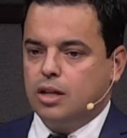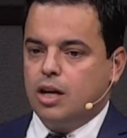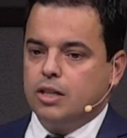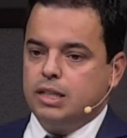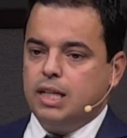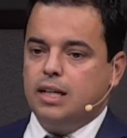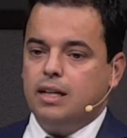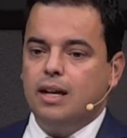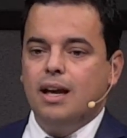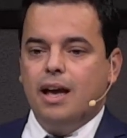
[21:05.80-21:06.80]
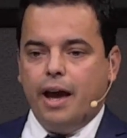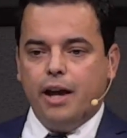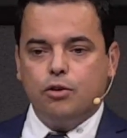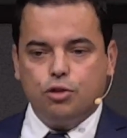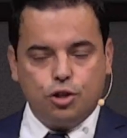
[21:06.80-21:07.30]
that are needy
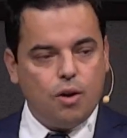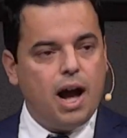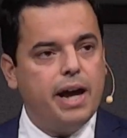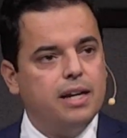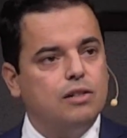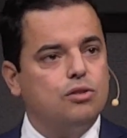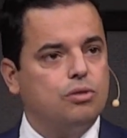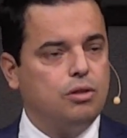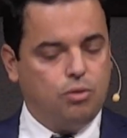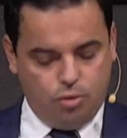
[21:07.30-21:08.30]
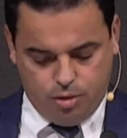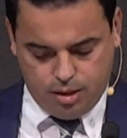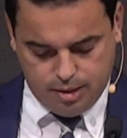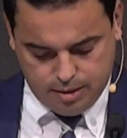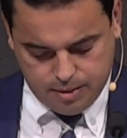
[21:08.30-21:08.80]
and crying to the Lord.